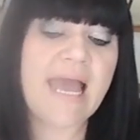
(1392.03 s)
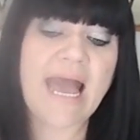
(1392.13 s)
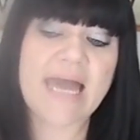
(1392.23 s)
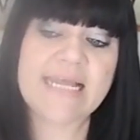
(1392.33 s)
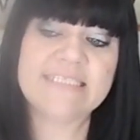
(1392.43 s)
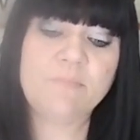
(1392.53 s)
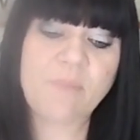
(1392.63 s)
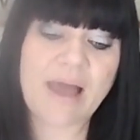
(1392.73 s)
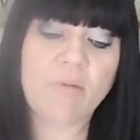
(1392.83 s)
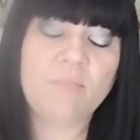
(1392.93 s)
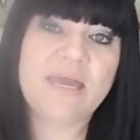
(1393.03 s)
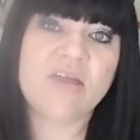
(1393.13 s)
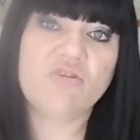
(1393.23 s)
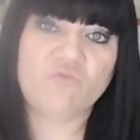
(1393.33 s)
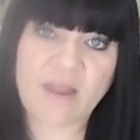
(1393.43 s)
And it's about being
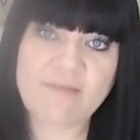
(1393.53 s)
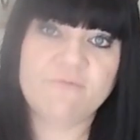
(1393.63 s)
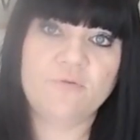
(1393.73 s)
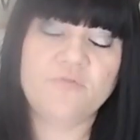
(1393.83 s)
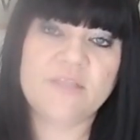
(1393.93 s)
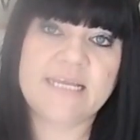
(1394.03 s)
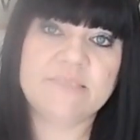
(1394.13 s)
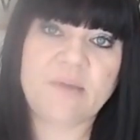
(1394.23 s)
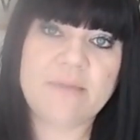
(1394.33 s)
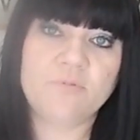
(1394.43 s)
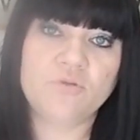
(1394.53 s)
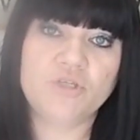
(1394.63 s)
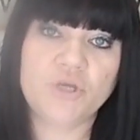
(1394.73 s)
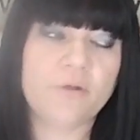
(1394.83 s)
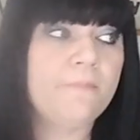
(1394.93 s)
grateful for these people
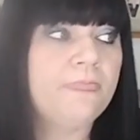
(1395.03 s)
too.